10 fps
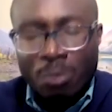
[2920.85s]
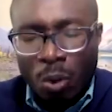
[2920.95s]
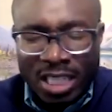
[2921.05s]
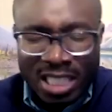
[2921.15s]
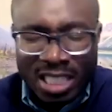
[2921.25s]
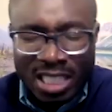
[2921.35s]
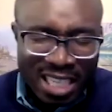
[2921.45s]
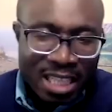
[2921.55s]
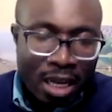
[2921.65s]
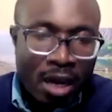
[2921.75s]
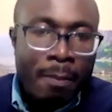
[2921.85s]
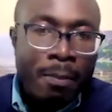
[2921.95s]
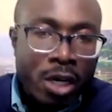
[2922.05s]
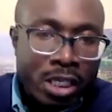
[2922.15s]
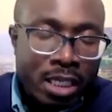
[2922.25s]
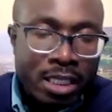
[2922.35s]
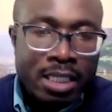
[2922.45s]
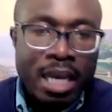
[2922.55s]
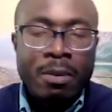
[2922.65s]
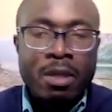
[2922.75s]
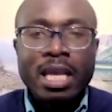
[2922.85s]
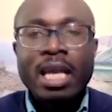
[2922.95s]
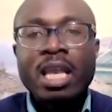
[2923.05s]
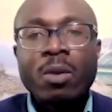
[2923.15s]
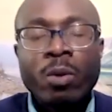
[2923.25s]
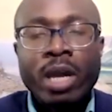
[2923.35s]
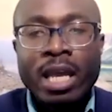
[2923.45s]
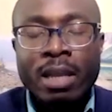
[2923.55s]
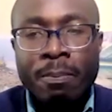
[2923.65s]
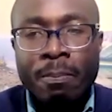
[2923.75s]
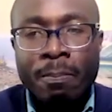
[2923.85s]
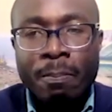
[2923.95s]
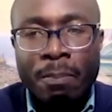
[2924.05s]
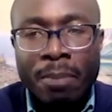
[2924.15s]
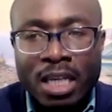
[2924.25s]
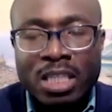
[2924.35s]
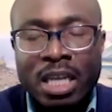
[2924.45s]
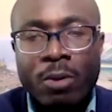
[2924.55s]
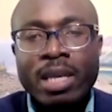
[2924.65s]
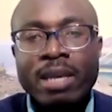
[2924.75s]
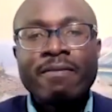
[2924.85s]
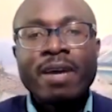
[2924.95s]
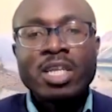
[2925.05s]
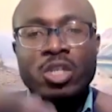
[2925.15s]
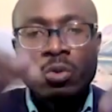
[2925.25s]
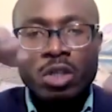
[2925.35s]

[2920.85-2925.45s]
it's less than the combustion side, but any any place that we can find to